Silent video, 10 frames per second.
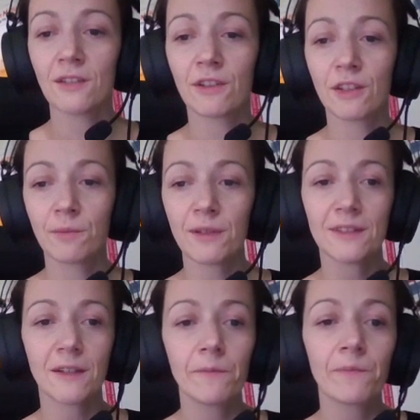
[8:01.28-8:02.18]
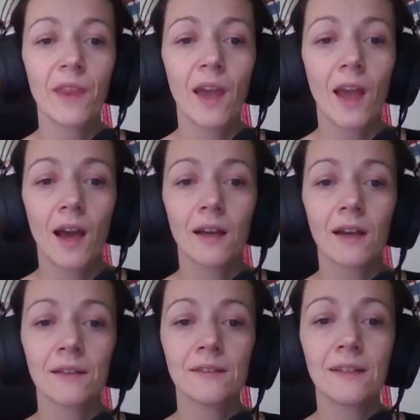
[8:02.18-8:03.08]
delivering pizza,
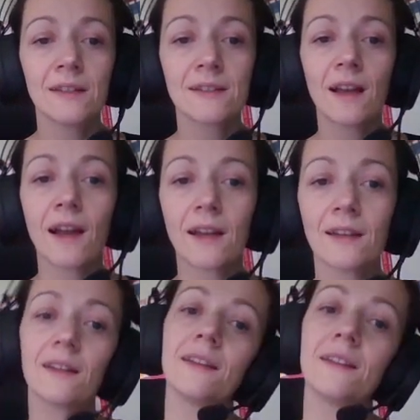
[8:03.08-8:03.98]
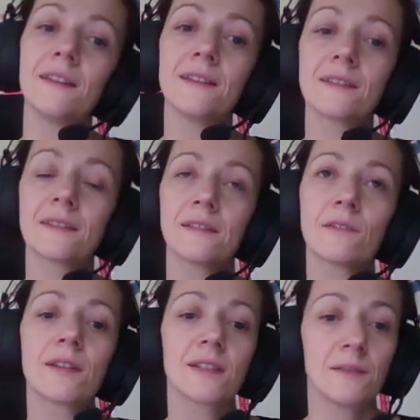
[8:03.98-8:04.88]
design is
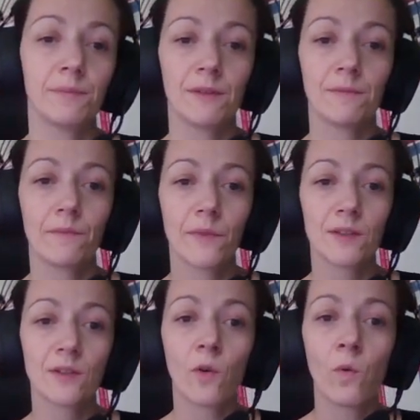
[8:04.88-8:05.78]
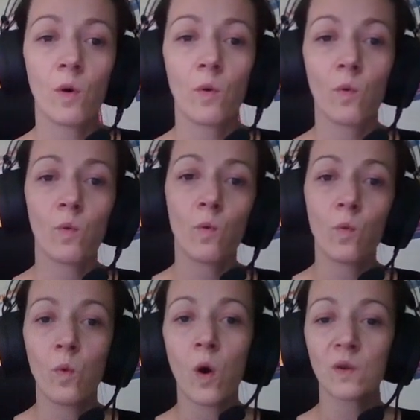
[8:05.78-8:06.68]
the recipe. So
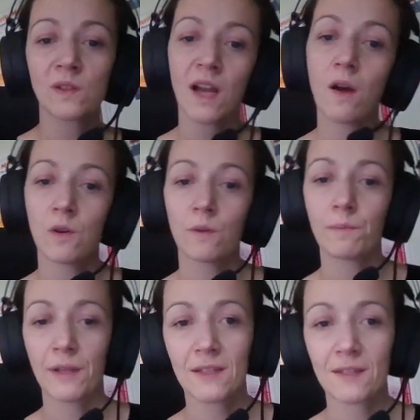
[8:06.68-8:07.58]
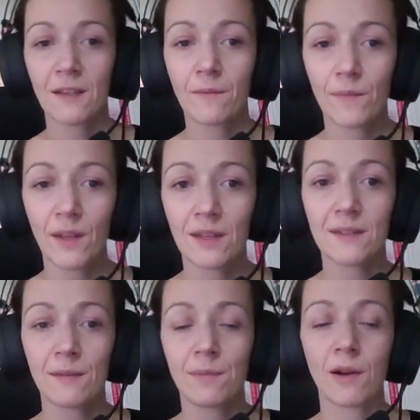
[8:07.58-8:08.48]
what our pizza
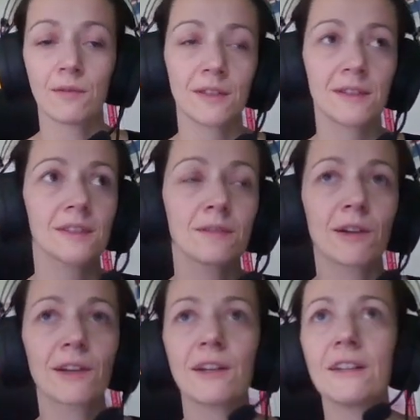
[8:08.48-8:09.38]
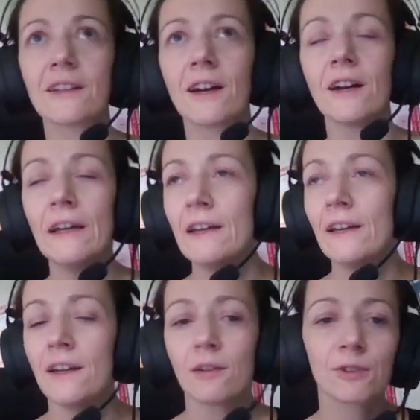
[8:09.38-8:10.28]
is about. Is it margherita,
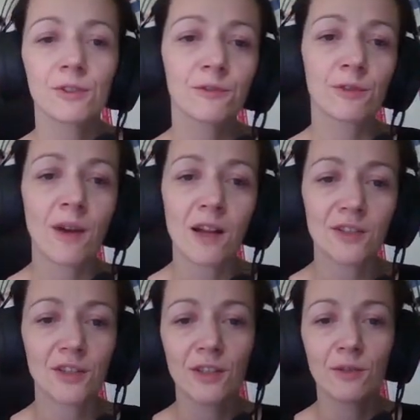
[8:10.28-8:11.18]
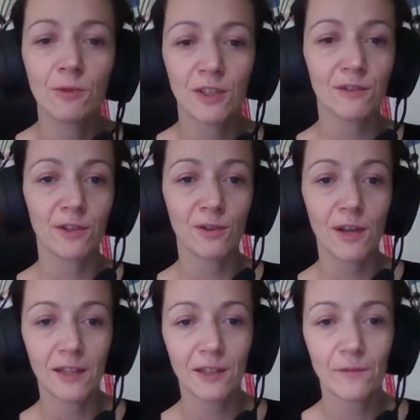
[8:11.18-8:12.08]
quattro formaggi, whatever
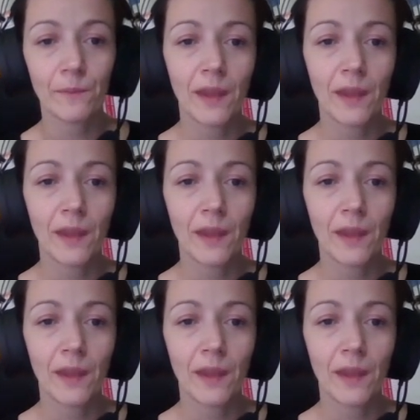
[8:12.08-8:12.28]
you like.